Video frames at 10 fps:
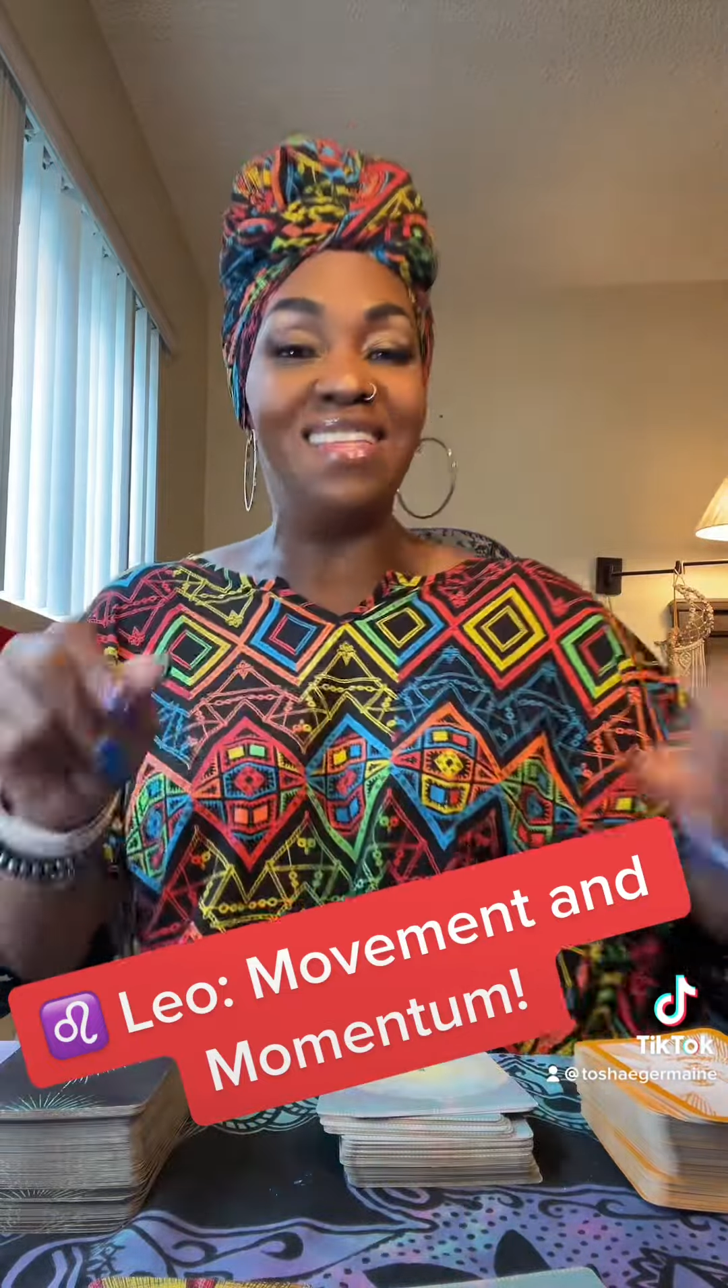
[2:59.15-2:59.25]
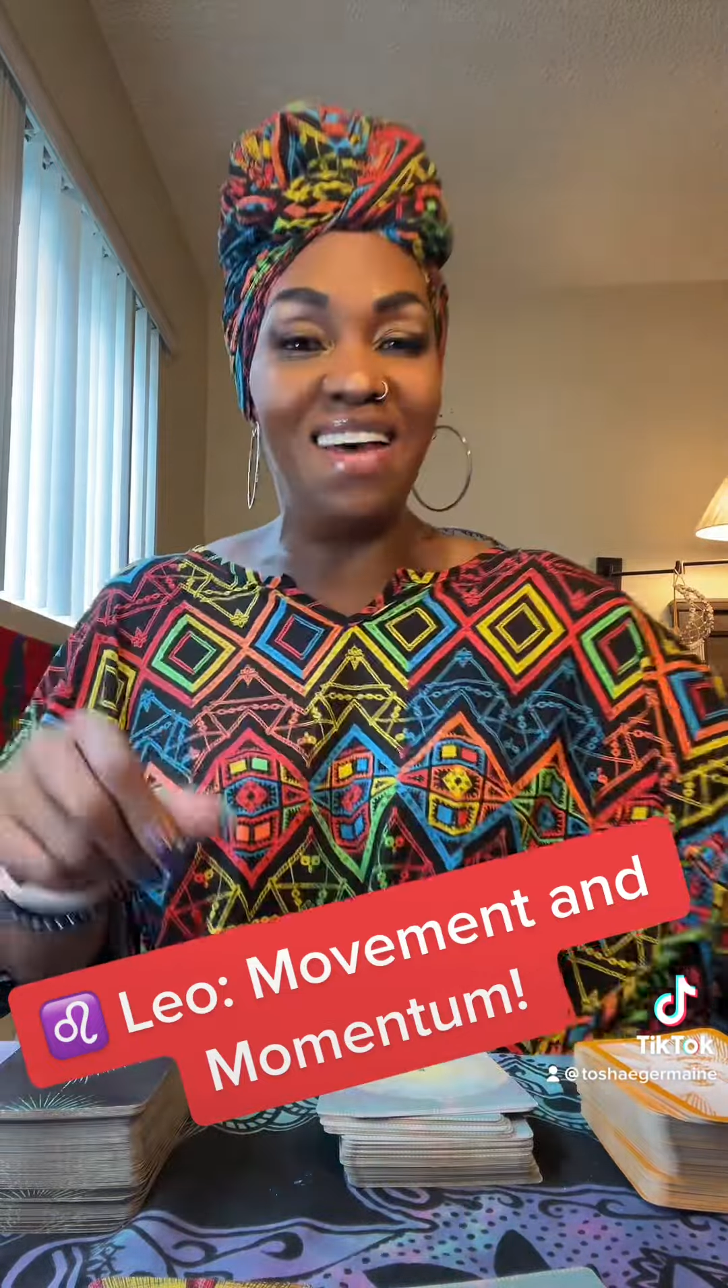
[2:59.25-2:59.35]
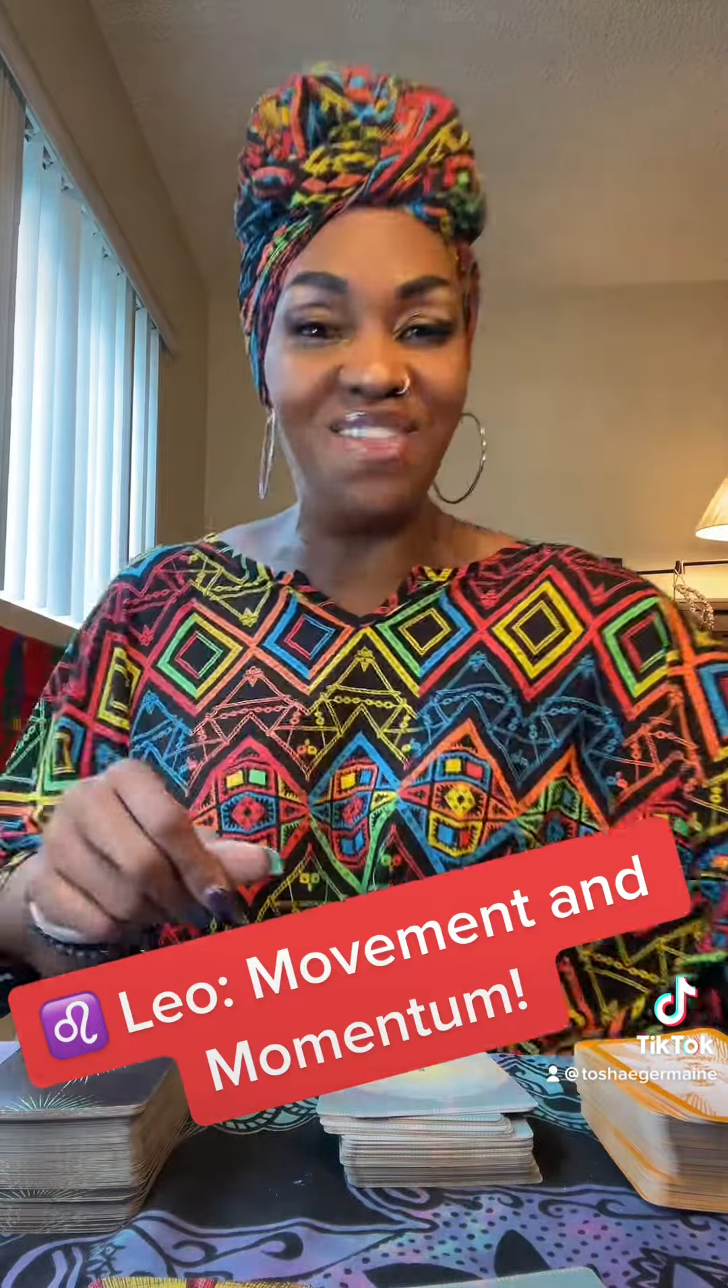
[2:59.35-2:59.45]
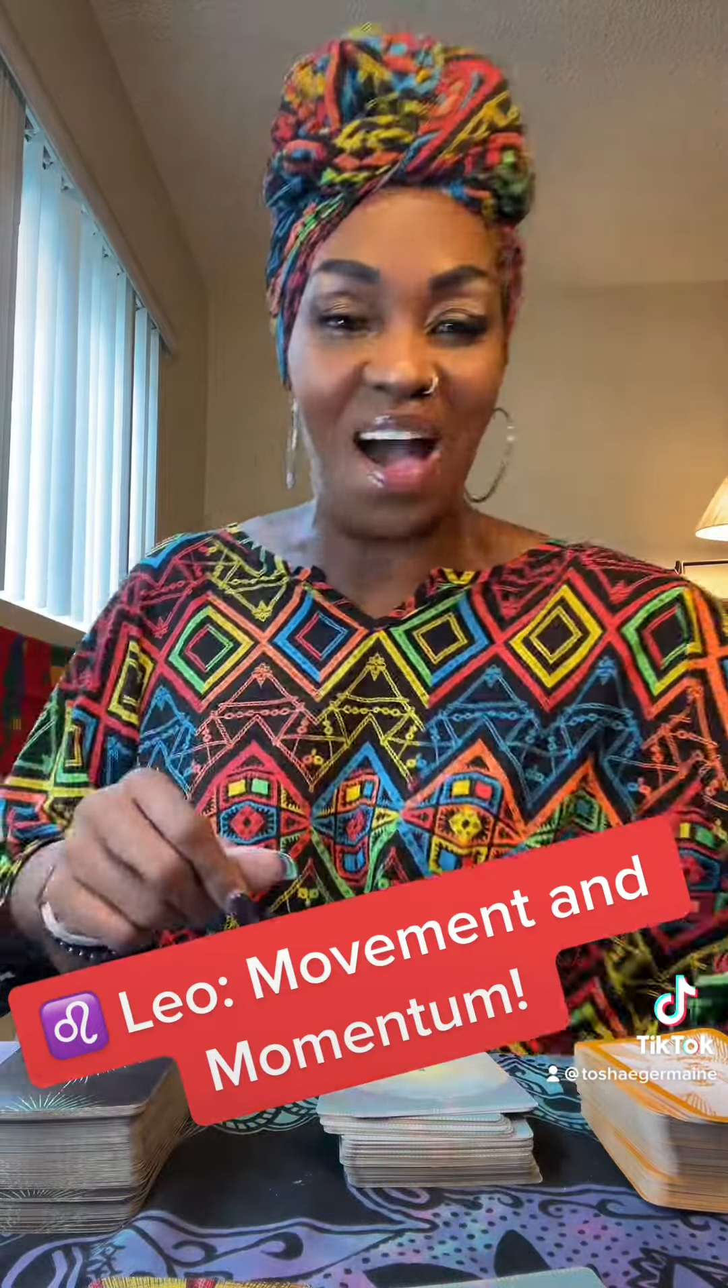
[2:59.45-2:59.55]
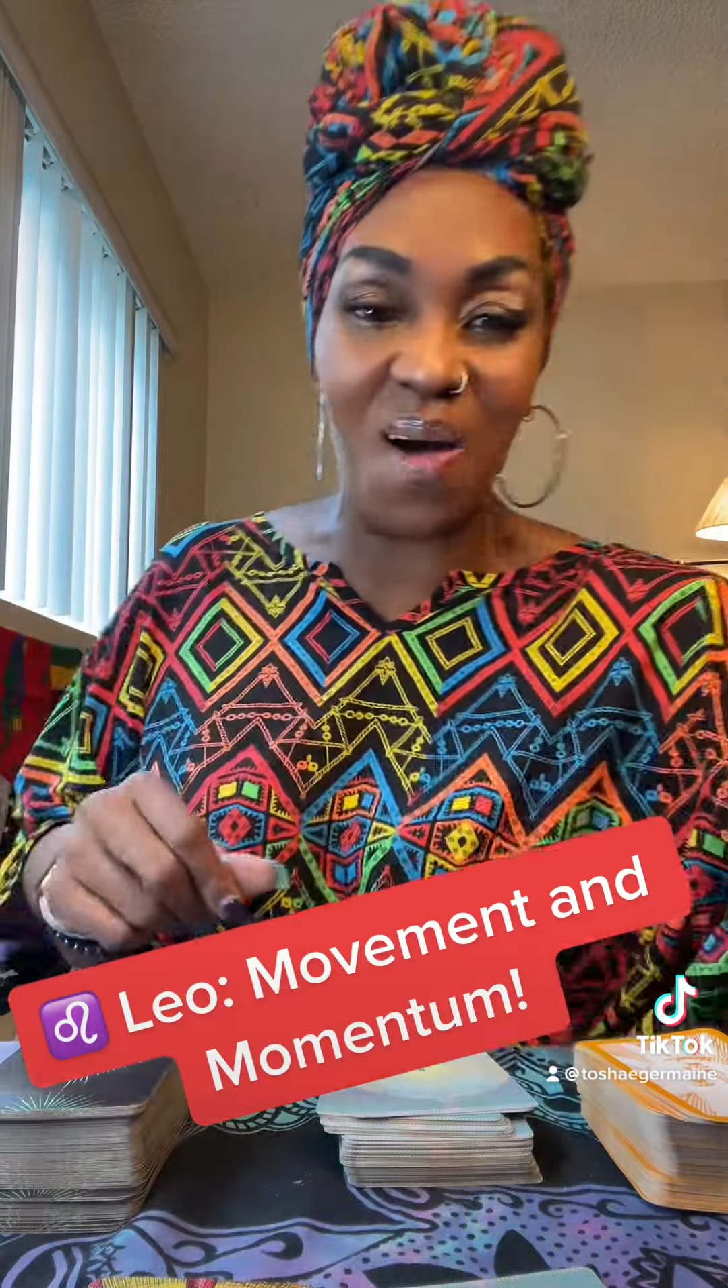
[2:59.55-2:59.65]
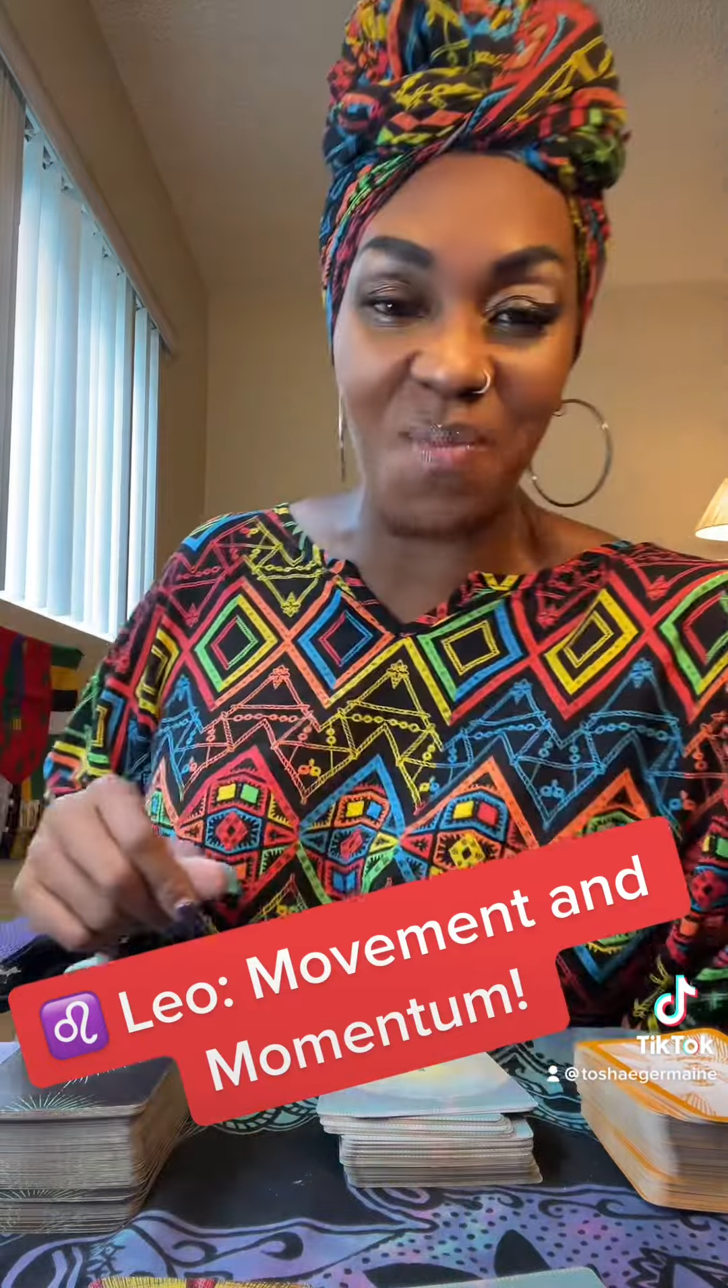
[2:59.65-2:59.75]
Love y'all.